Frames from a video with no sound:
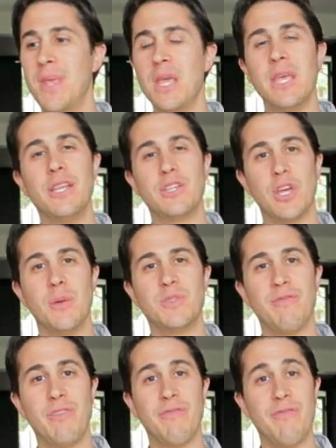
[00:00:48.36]
in terms
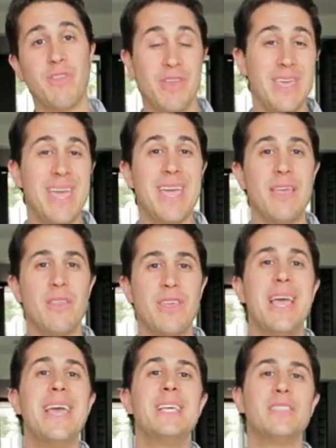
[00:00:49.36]
of the
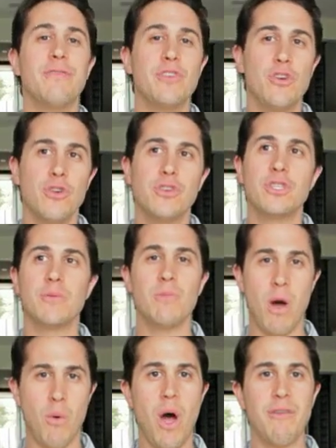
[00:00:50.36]
ease of use,
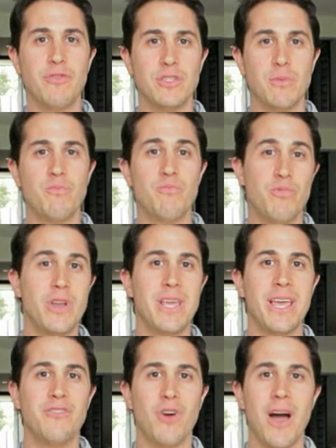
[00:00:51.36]
my wife was a pretty
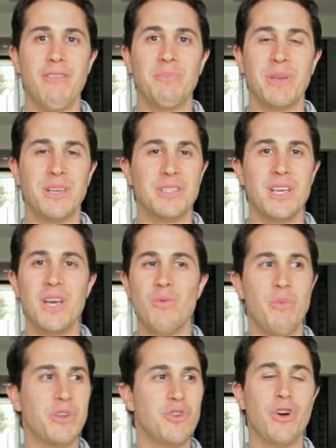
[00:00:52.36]
key driver, because
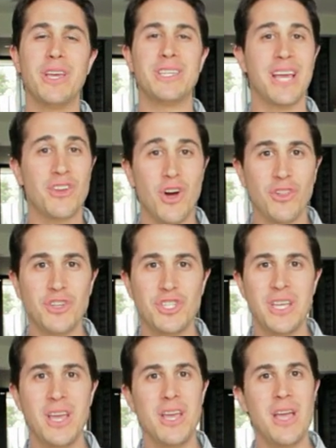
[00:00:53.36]
when we're talking
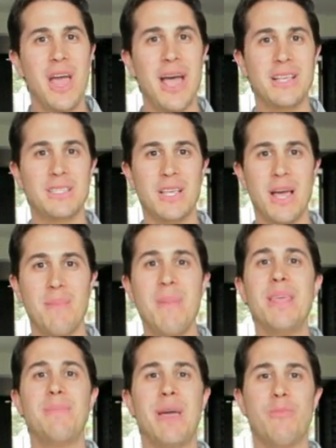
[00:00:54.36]
technology, as
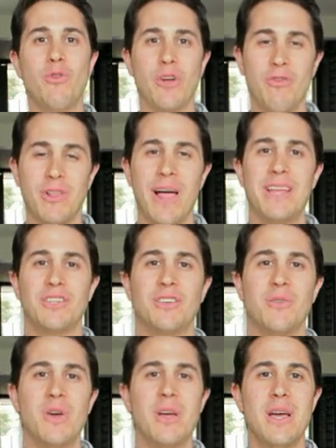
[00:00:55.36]
many people can relate
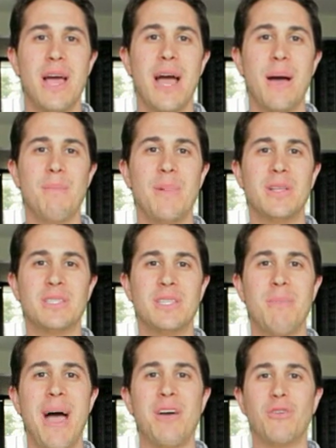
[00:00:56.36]
to, it's the
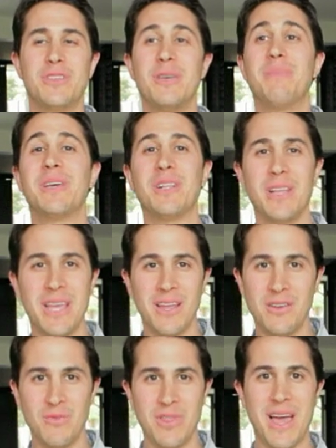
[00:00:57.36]
male typically,
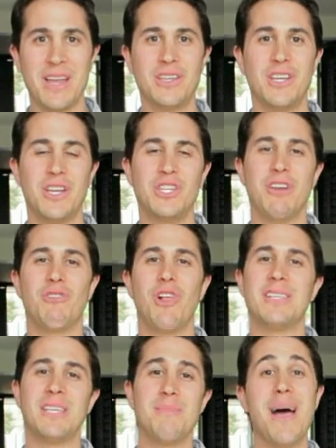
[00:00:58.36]
and without
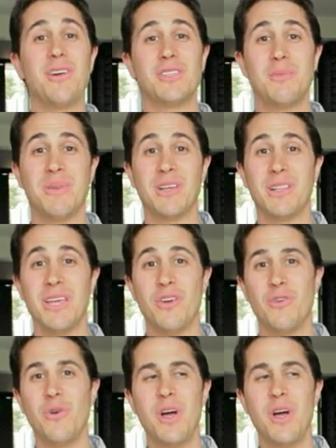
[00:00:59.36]
generalising, male typically who